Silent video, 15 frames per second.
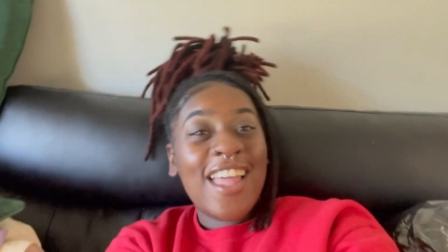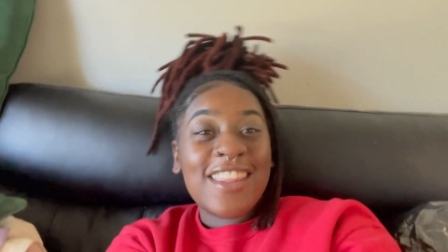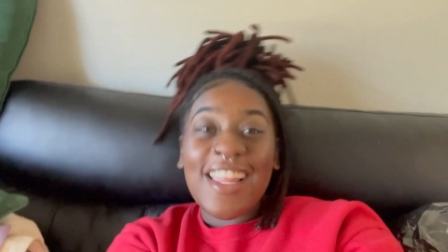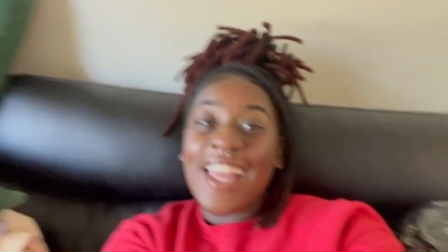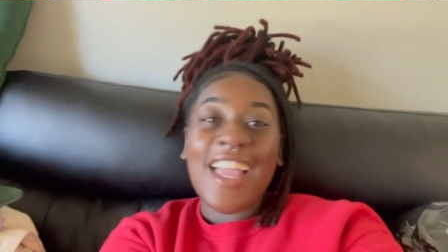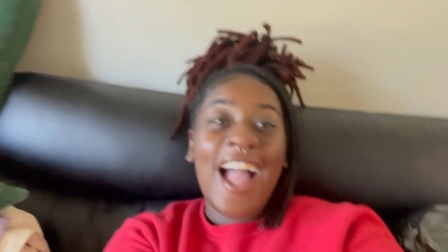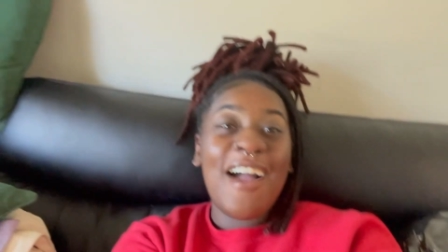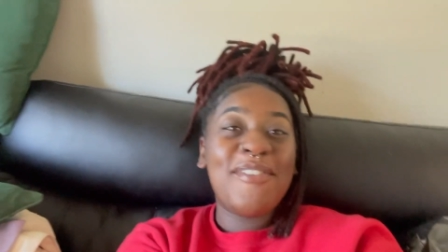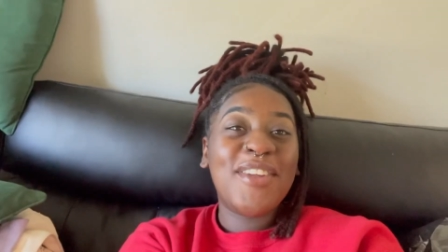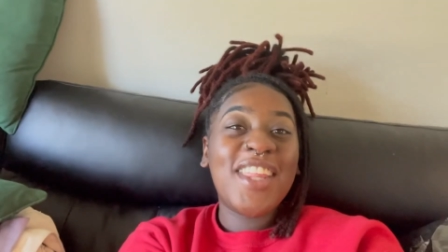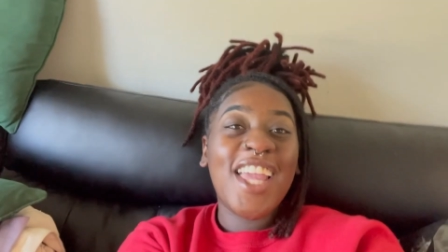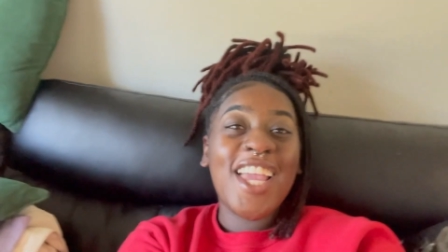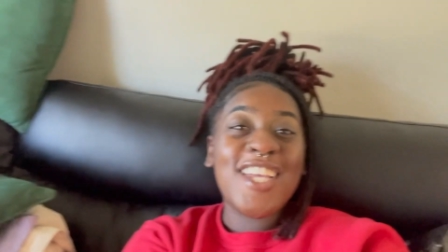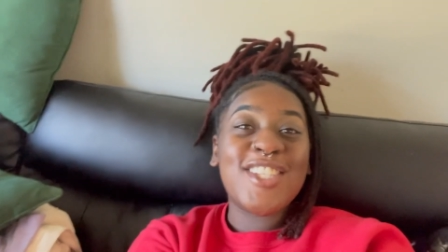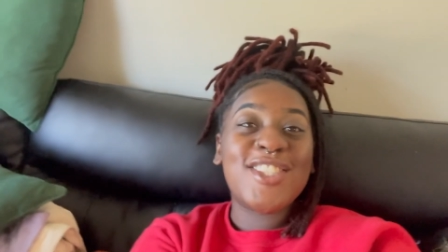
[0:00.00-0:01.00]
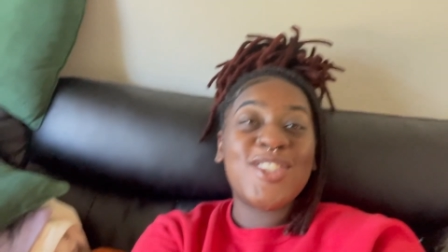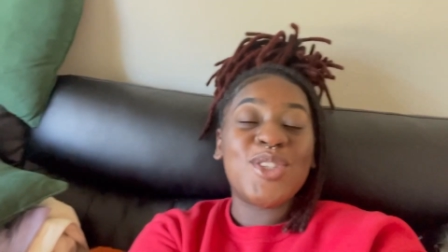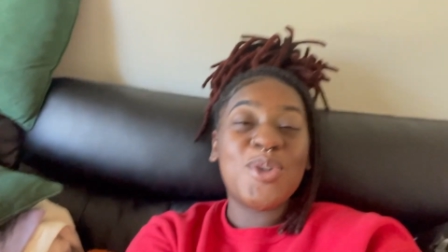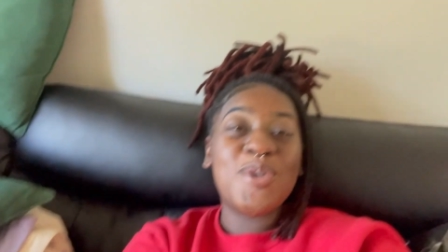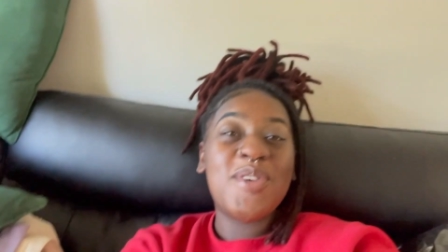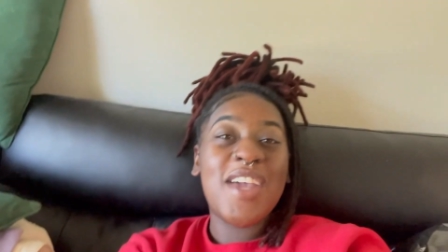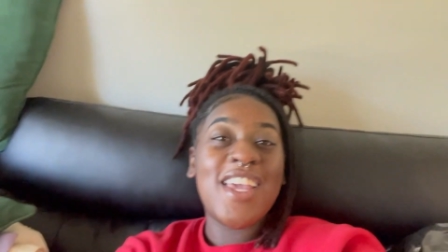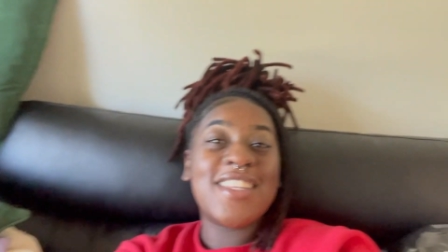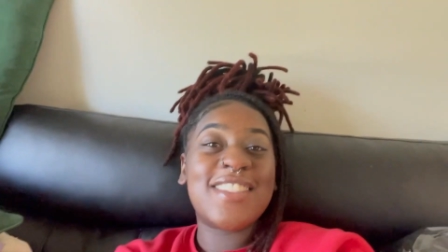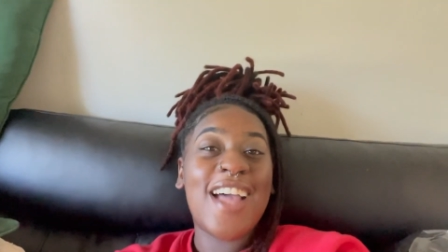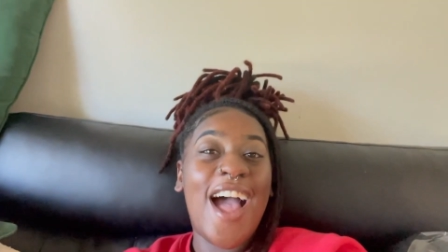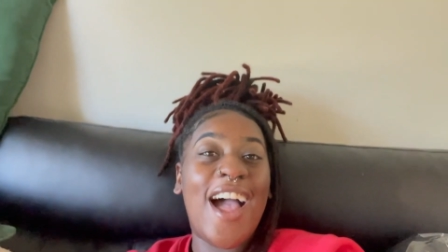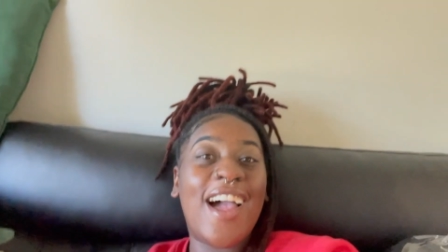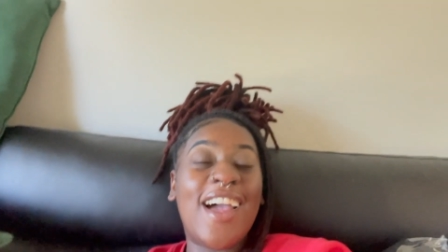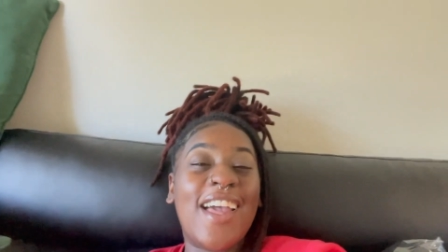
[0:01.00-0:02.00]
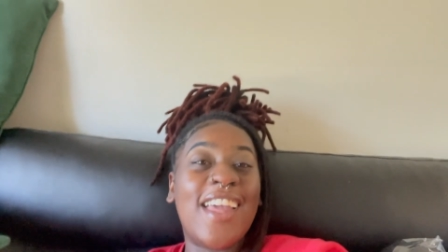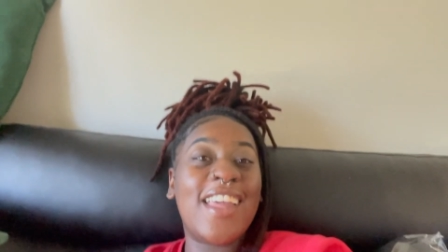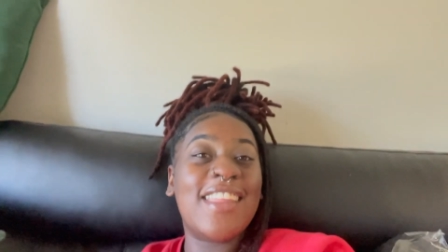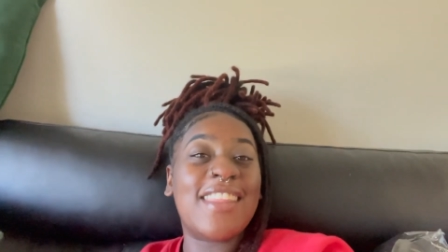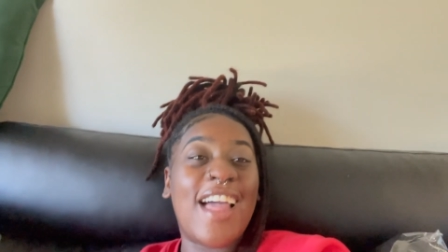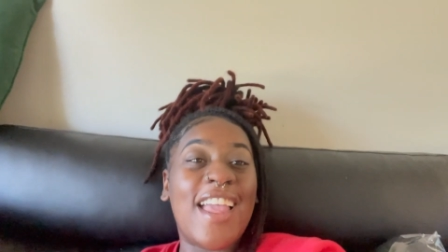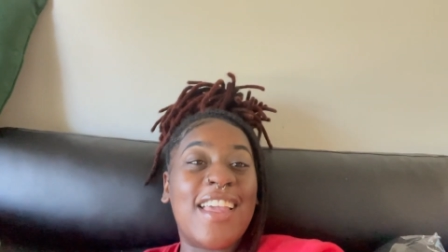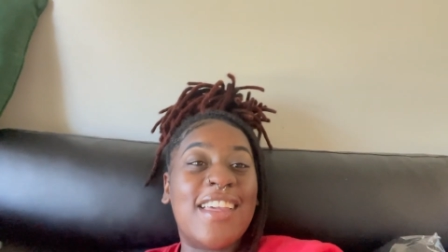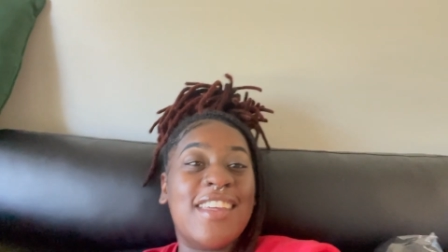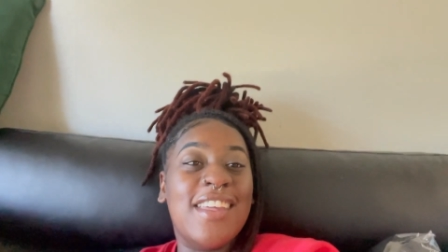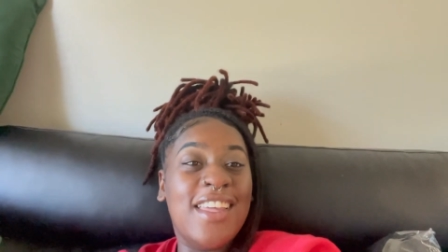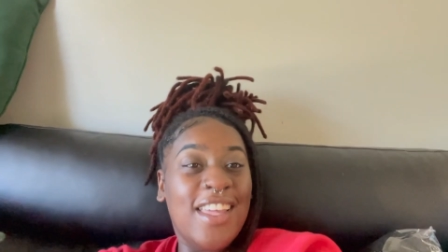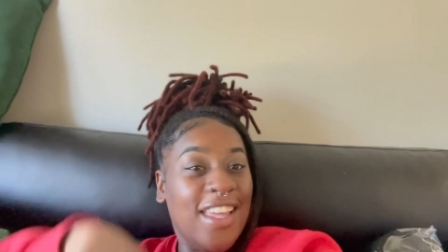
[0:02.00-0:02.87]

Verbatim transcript: Like, I feel like as soon as I, like,